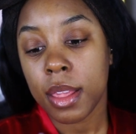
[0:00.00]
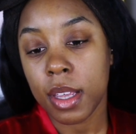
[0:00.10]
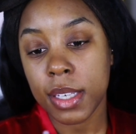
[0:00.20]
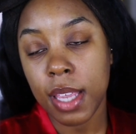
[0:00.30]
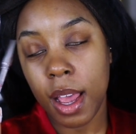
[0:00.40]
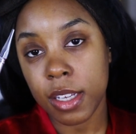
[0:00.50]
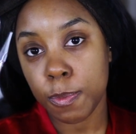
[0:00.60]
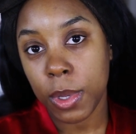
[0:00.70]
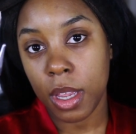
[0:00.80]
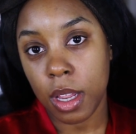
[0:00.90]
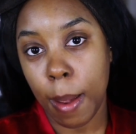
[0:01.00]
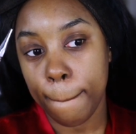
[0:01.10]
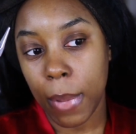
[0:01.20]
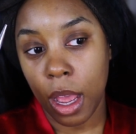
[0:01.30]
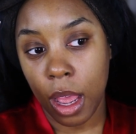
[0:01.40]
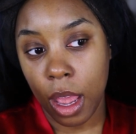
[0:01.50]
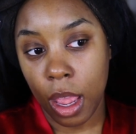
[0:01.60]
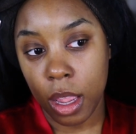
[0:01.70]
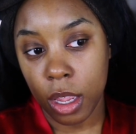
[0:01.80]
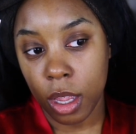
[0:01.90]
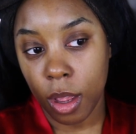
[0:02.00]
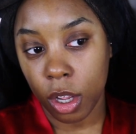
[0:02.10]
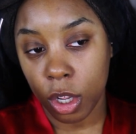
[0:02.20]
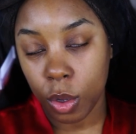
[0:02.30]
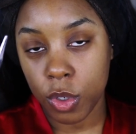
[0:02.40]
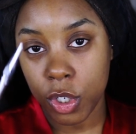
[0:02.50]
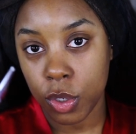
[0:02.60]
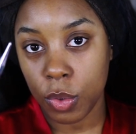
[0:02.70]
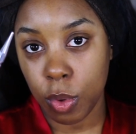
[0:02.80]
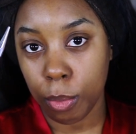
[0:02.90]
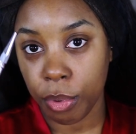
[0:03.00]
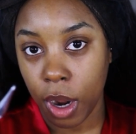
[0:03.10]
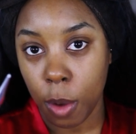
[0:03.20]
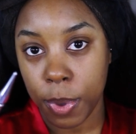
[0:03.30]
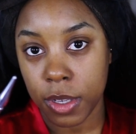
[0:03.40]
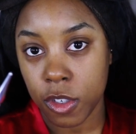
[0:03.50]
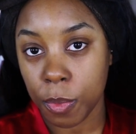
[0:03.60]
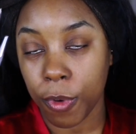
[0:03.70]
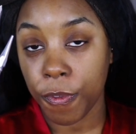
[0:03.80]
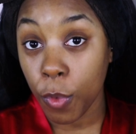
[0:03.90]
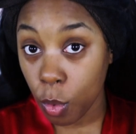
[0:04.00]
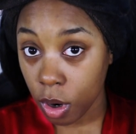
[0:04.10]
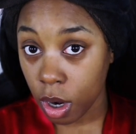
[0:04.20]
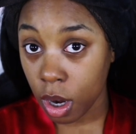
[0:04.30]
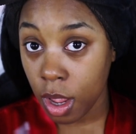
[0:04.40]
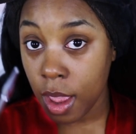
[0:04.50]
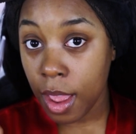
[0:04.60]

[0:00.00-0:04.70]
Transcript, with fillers: This has been my go-to brow pencil before